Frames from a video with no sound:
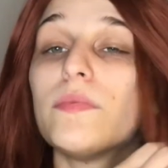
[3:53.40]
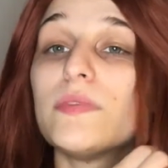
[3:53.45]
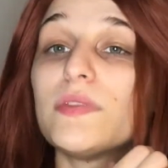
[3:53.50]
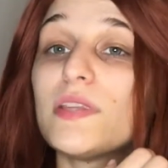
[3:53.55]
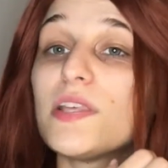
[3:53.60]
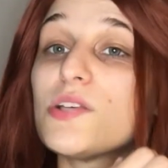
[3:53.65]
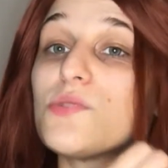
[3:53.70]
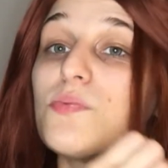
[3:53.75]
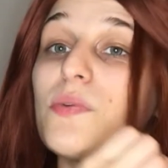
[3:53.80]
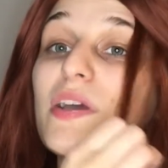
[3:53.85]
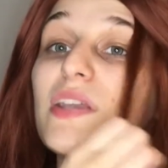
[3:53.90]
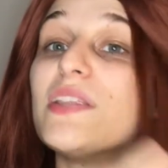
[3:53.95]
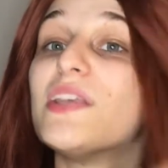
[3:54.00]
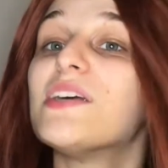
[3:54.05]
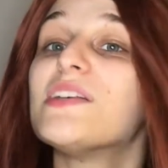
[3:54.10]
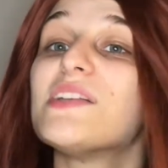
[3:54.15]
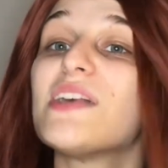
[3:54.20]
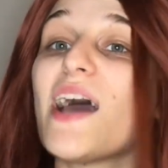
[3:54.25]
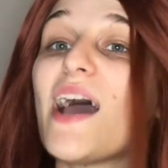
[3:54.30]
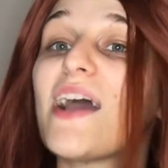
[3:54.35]
this wig
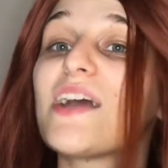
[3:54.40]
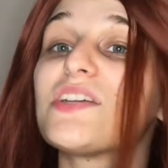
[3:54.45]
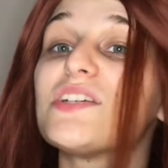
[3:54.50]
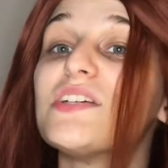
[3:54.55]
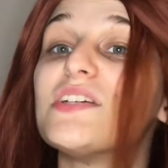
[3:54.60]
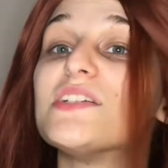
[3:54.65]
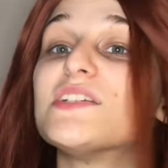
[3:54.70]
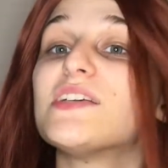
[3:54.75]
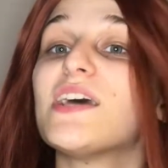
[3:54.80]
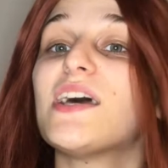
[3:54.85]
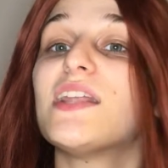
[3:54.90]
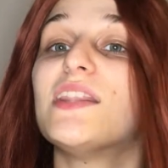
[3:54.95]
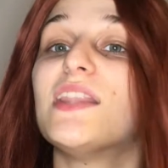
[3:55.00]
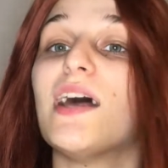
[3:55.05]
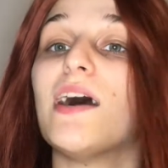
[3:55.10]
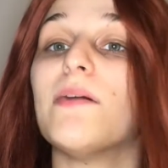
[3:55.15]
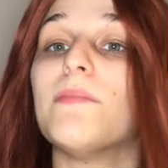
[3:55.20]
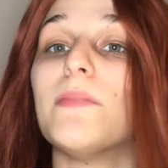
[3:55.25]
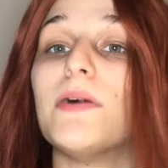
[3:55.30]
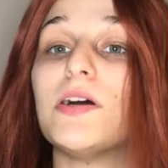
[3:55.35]
doesn't actually shed
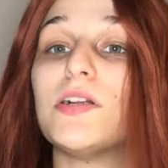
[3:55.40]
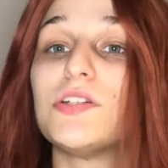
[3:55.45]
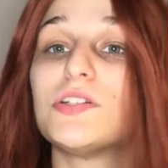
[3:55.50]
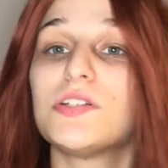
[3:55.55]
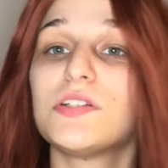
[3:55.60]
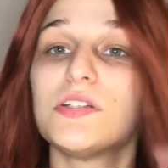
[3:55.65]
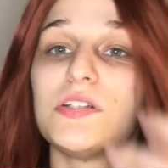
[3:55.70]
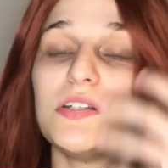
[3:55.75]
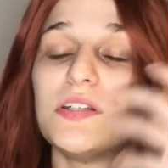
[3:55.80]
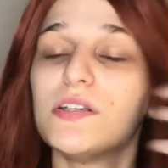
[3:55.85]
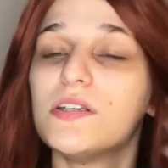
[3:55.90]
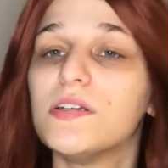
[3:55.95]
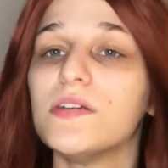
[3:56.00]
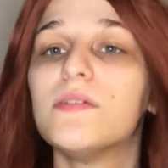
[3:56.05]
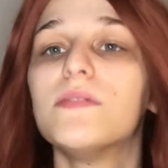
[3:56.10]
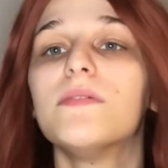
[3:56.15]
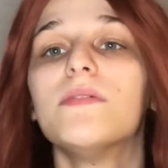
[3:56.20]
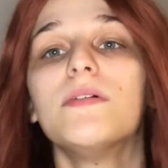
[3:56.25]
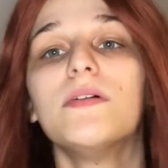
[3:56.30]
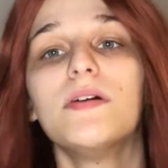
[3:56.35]
that much.
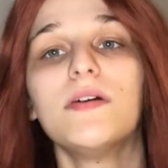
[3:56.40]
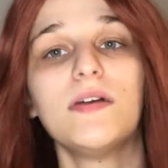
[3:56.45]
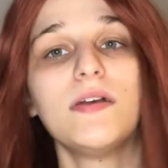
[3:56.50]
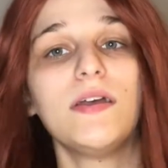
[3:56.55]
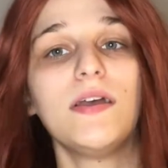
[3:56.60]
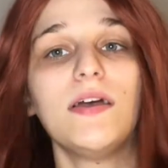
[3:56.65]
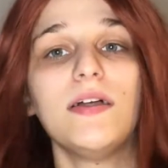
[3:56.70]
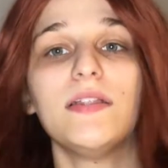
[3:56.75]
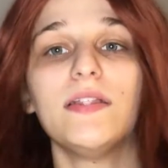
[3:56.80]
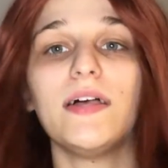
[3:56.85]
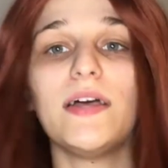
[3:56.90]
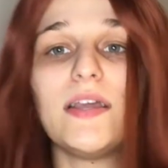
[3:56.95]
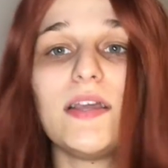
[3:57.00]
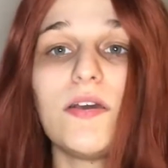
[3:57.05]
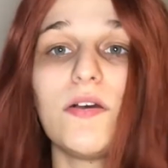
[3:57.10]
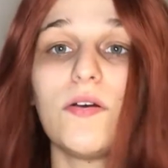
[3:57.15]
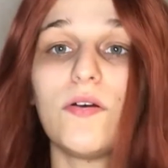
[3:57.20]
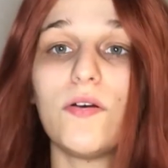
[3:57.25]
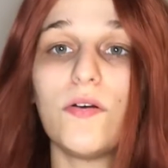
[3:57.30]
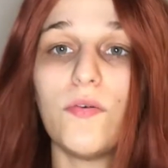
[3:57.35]
Like
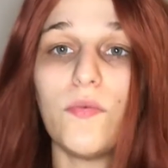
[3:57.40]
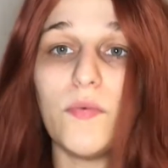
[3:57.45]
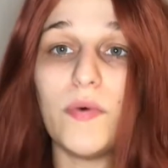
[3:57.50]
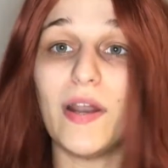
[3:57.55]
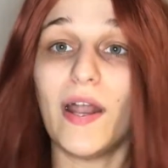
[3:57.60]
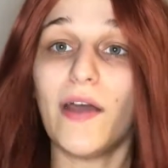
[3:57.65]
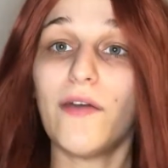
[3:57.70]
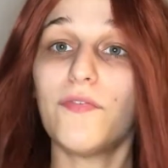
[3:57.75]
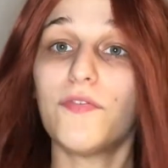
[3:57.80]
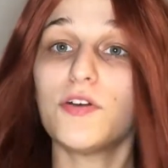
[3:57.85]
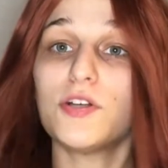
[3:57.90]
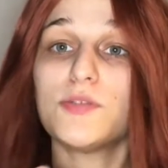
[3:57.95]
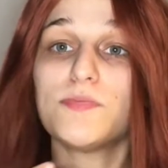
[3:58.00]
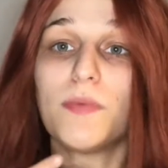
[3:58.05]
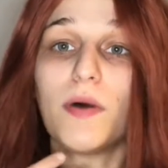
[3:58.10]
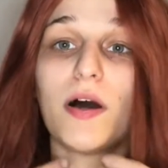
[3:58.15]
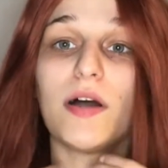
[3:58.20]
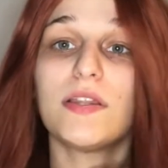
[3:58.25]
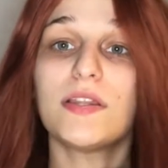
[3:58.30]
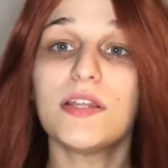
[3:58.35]
when I first
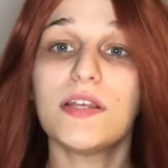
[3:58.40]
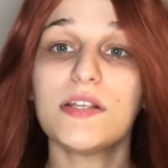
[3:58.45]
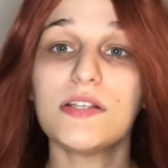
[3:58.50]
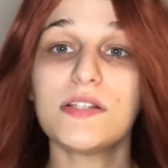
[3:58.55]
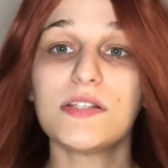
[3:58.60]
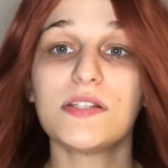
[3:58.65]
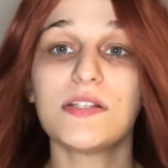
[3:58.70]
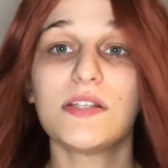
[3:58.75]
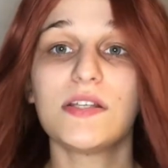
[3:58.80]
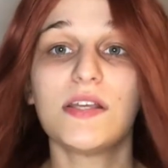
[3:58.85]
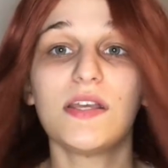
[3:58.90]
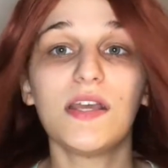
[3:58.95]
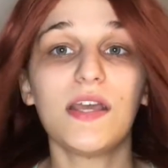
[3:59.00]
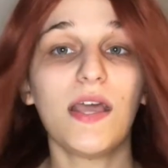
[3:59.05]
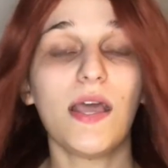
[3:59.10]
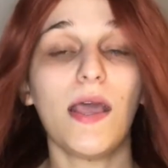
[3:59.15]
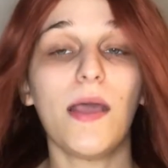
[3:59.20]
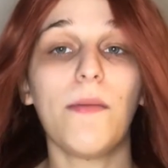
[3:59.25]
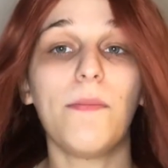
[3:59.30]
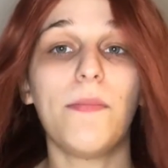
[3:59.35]
bought this,
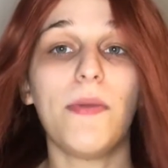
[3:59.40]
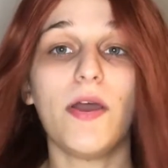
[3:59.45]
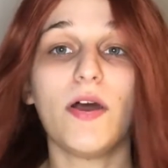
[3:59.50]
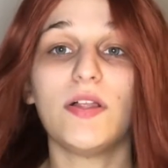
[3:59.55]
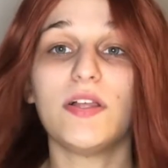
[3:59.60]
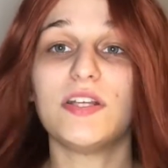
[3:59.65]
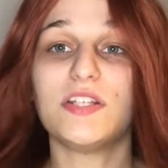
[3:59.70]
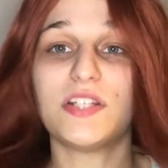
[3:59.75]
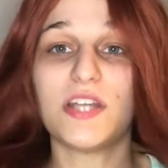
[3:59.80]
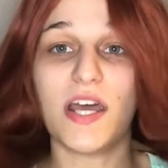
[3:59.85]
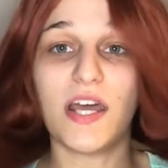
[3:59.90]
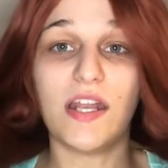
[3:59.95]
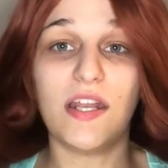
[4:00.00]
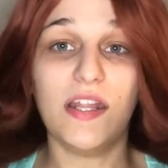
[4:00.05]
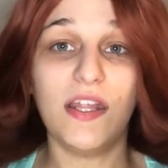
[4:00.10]
it barely shed,